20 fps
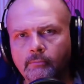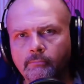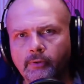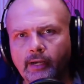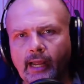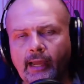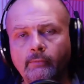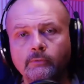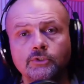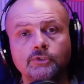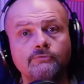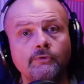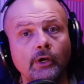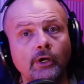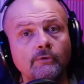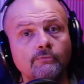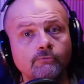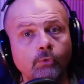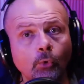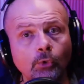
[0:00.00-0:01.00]
But I was
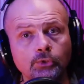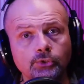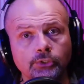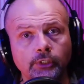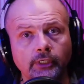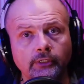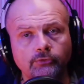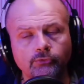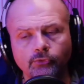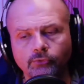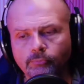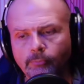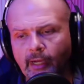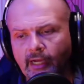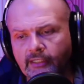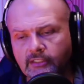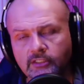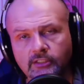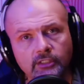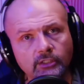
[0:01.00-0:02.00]
very fortunate through
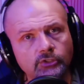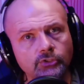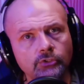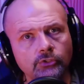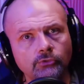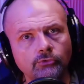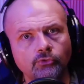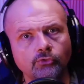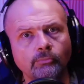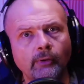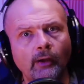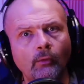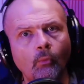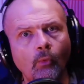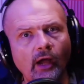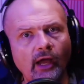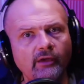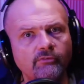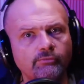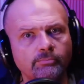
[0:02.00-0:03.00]
my sister, through my
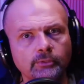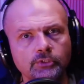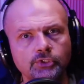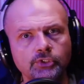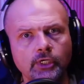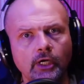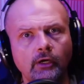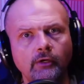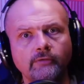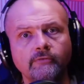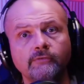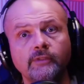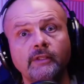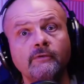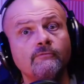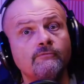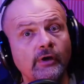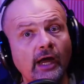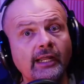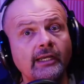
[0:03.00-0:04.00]
wife, Michelle, and
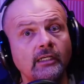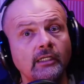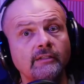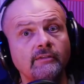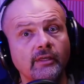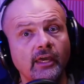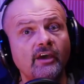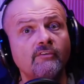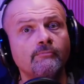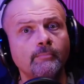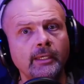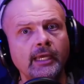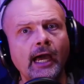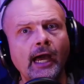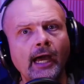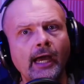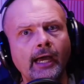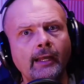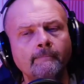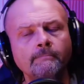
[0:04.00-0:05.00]
then finally the
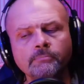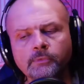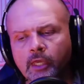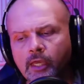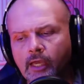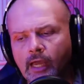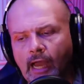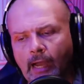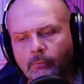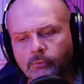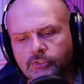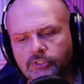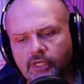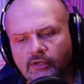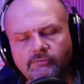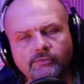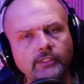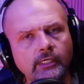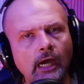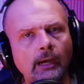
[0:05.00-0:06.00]
FBI. I was
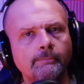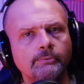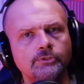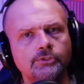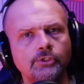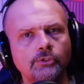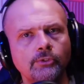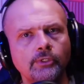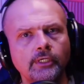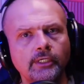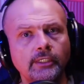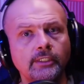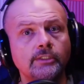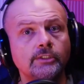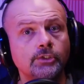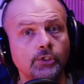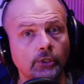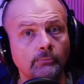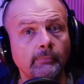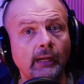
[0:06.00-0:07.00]
given the opportunity to
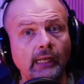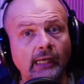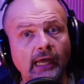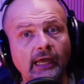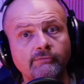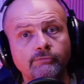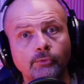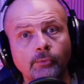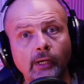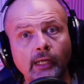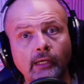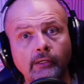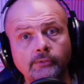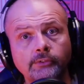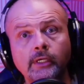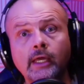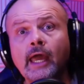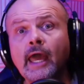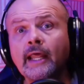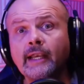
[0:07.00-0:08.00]
turn my life
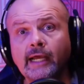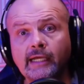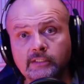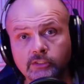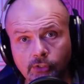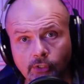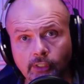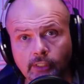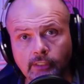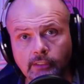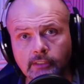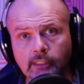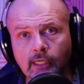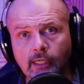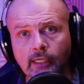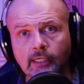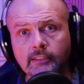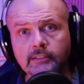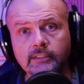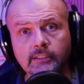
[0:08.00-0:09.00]
around, and I took it.
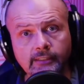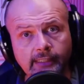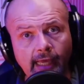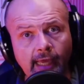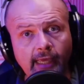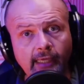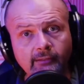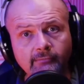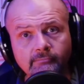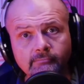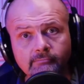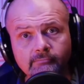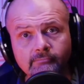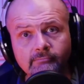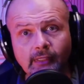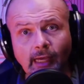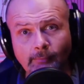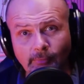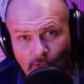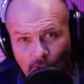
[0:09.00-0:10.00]
Today,
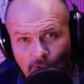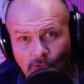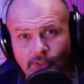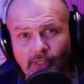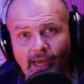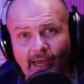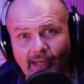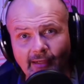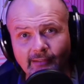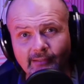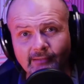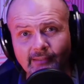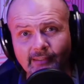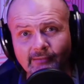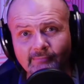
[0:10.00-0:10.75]
I'm a good guy.